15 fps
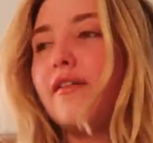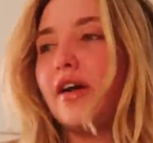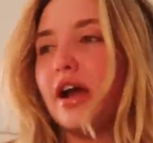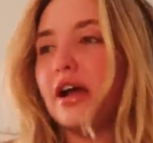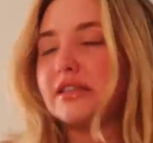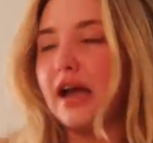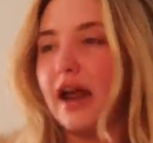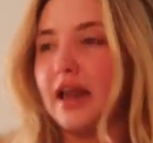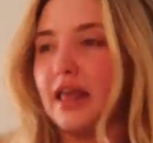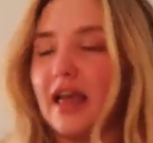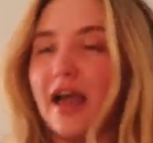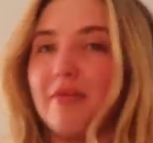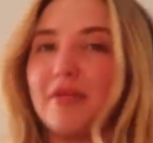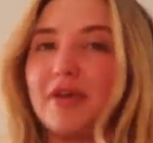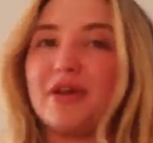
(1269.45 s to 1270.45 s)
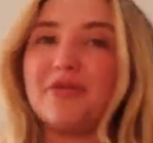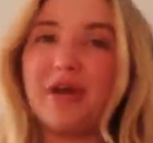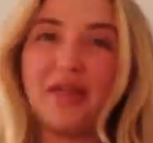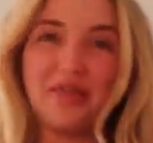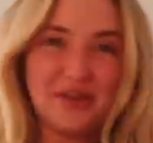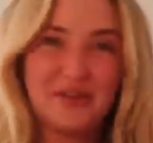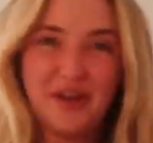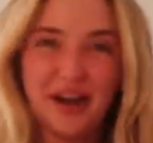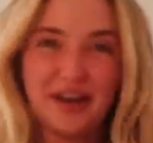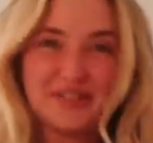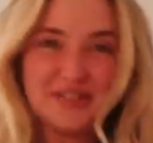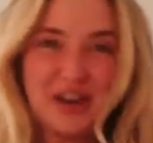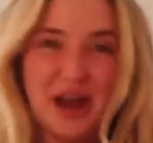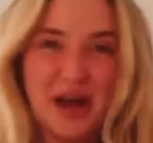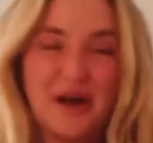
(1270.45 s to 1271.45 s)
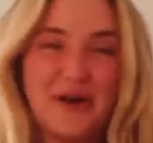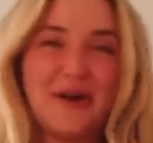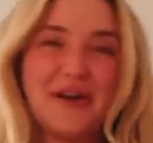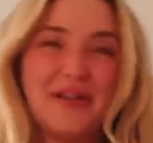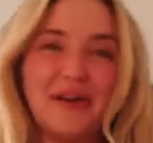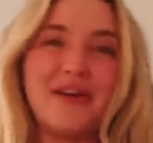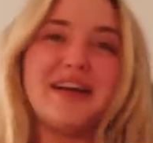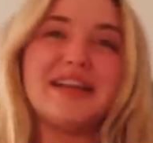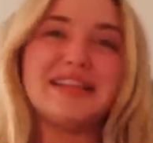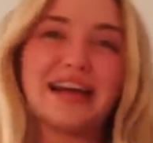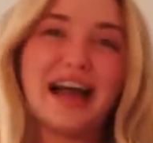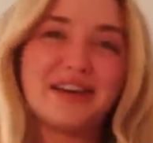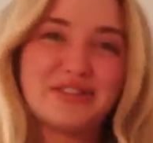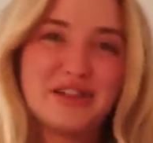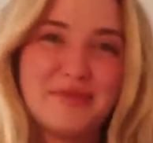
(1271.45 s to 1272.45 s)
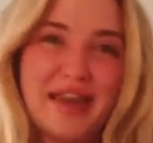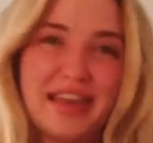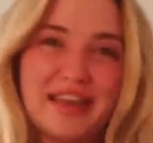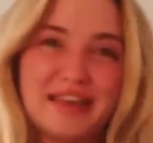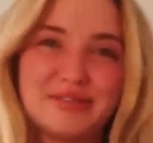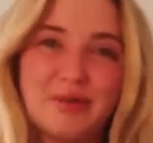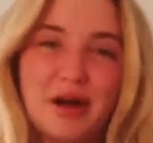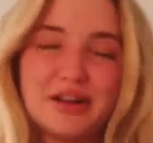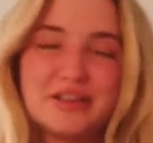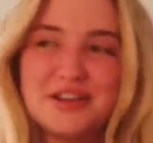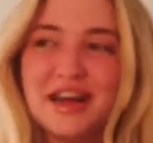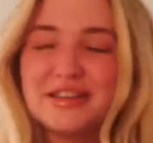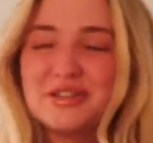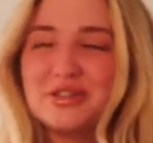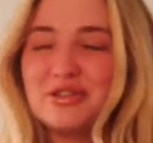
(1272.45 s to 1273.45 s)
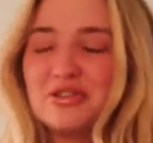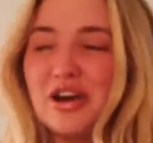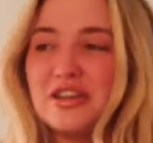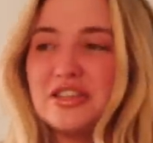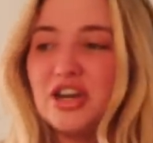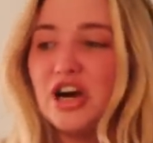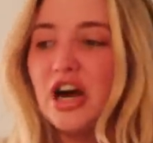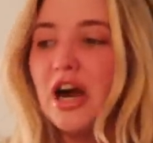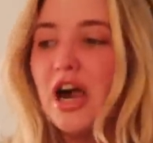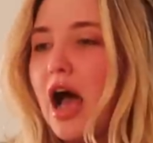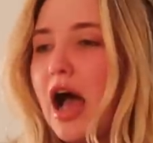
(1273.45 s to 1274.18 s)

Very exciting. I'm gonna run through a round of show. Lauren is actually making us watch National Treasure.